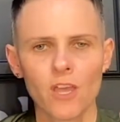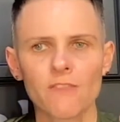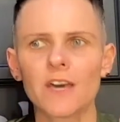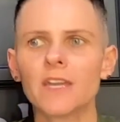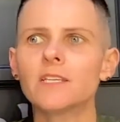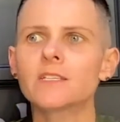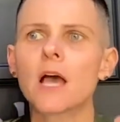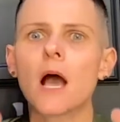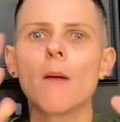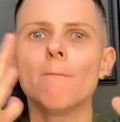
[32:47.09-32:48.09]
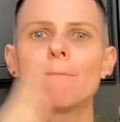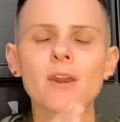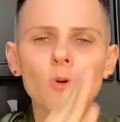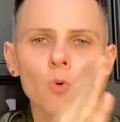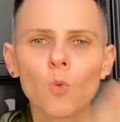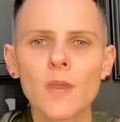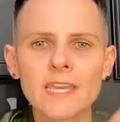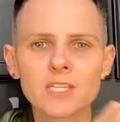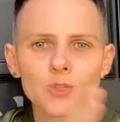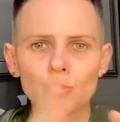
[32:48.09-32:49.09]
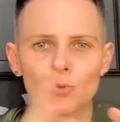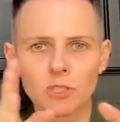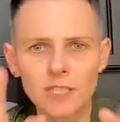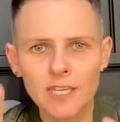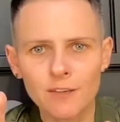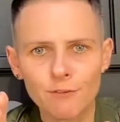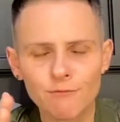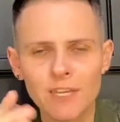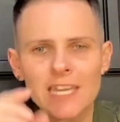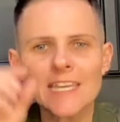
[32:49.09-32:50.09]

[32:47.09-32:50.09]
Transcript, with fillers: that is a better way to live,